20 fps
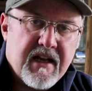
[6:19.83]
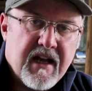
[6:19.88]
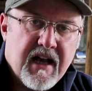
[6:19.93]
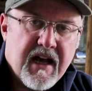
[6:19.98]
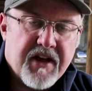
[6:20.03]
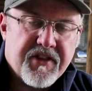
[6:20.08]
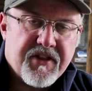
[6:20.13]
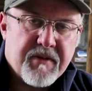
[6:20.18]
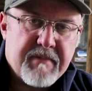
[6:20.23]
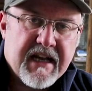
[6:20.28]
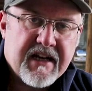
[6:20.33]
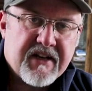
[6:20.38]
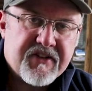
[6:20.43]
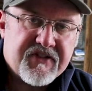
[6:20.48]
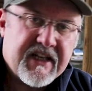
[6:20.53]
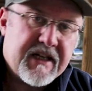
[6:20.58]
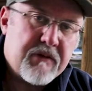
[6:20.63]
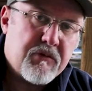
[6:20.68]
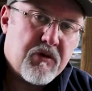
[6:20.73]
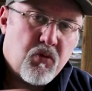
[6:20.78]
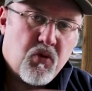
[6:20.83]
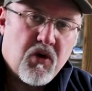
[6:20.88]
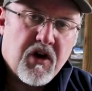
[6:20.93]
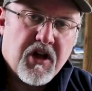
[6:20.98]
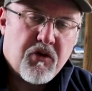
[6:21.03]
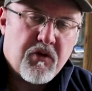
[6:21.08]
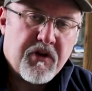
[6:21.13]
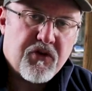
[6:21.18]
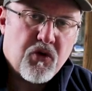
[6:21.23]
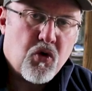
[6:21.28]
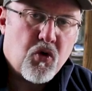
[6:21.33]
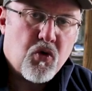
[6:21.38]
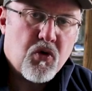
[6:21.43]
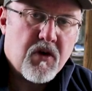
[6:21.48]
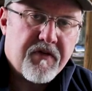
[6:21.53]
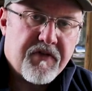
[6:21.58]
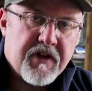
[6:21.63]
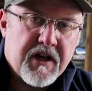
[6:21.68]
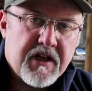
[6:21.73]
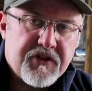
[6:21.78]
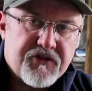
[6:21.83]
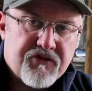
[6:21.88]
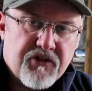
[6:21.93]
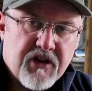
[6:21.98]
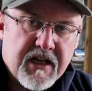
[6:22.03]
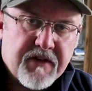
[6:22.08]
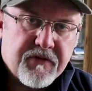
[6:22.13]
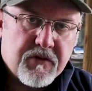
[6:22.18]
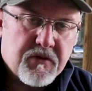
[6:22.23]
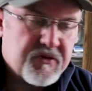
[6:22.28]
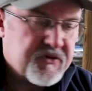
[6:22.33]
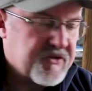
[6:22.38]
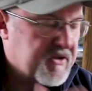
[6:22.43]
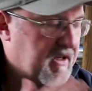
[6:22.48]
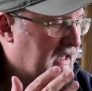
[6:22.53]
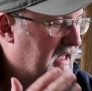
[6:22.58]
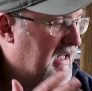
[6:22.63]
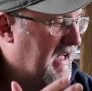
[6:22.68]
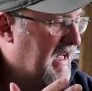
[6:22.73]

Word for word: Uh, the magazine will work with all of those rifles.